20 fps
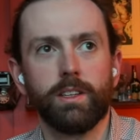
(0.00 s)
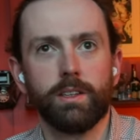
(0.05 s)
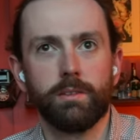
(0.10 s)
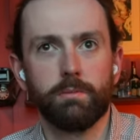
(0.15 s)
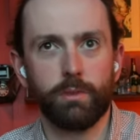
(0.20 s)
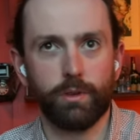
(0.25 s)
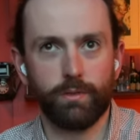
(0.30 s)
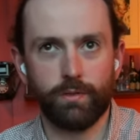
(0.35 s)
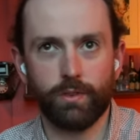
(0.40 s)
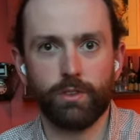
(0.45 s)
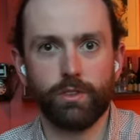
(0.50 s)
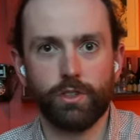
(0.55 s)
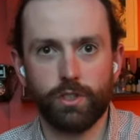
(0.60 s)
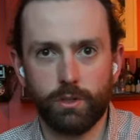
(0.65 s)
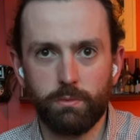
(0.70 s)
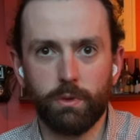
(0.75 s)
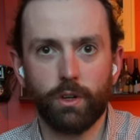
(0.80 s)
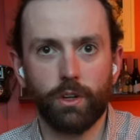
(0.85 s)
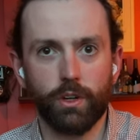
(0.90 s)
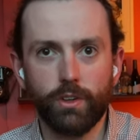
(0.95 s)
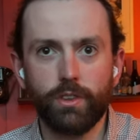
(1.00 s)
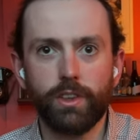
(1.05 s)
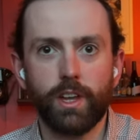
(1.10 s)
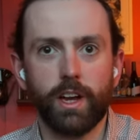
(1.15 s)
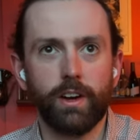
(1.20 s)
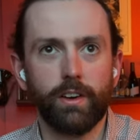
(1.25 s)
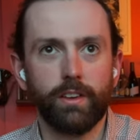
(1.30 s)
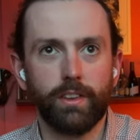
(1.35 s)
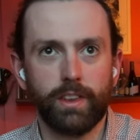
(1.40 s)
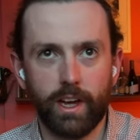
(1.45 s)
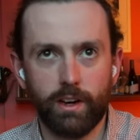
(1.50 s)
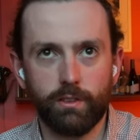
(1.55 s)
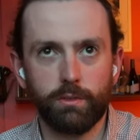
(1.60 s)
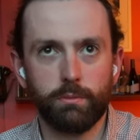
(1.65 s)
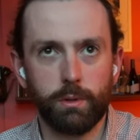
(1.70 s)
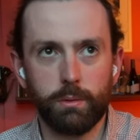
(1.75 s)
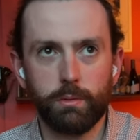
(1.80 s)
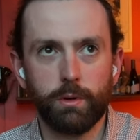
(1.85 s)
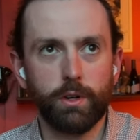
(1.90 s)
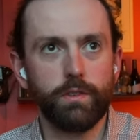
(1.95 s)
But for someone out there, that would
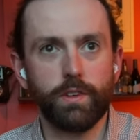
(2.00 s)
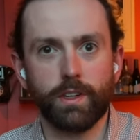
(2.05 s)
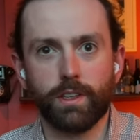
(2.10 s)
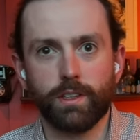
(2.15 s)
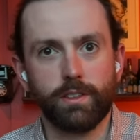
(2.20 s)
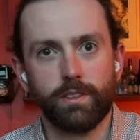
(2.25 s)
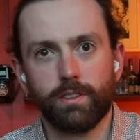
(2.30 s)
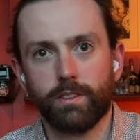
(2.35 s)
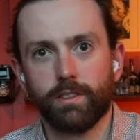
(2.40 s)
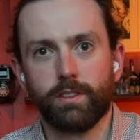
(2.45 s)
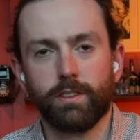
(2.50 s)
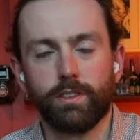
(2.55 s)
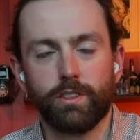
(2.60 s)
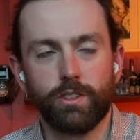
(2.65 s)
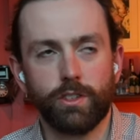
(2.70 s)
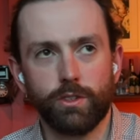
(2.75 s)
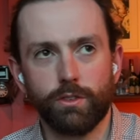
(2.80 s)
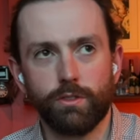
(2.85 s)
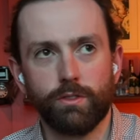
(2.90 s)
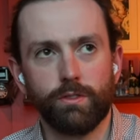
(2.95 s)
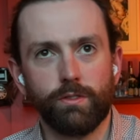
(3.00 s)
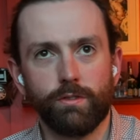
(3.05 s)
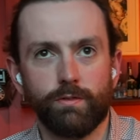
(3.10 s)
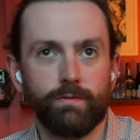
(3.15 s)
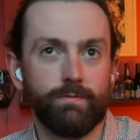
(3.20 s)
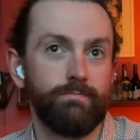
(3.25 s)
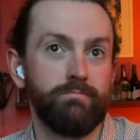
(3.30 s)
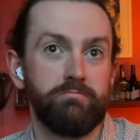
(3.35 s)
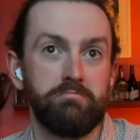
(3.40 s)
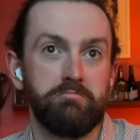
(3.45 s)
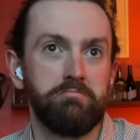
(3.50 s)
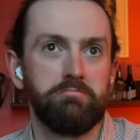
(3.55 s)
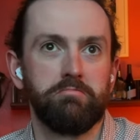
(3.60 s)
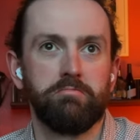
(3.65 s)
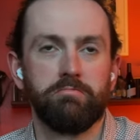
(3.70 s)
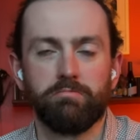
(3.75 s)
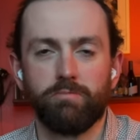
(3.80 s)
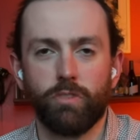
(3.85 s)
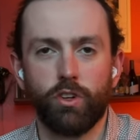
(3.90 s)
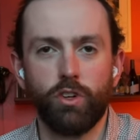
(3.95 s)
be perfect. So
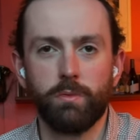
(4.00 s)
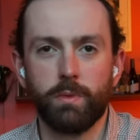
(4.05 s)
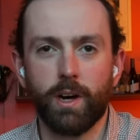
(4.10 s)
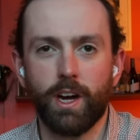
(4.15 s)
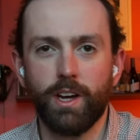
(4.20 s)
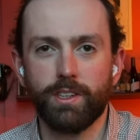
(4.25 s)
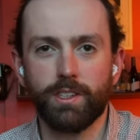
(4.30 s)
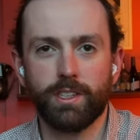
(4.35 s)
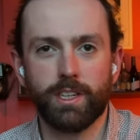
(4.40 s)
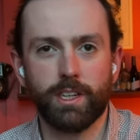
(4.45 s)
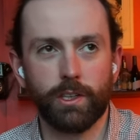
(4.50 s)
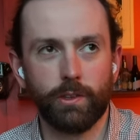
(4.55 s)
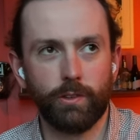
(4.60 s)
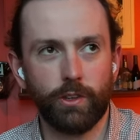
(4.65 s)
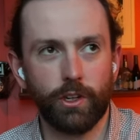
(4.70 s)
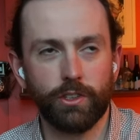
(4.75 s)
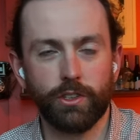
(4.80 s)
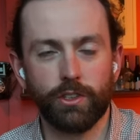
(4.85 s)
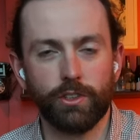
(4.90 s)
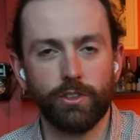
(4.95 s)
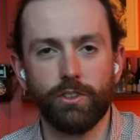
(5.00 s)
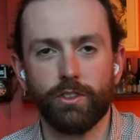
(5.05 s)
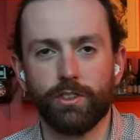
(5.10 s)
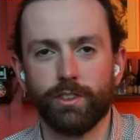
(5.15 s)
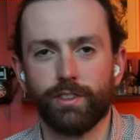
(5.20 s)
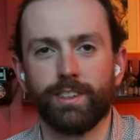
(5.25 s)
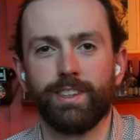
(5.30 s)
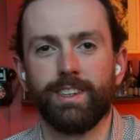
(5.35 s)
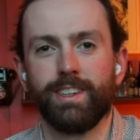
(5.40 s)
who am I to tell them not to do it?